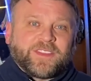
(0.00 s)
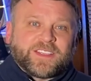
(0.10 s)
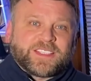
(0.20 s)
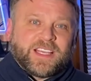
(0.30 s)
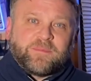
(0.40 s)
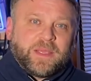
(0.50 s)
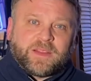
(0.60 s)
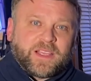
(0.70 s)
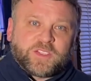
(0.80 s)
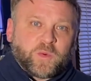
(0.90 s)
this thing being
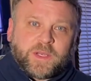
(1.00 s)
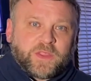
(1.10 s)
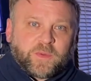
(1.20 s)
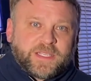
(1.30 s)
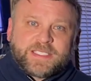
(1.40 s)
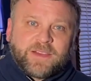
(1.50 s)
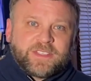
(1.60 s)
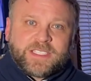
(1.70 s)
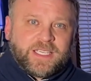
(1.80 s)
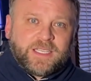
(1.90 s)
like
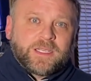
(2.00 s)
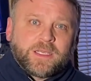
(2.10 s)
23-17.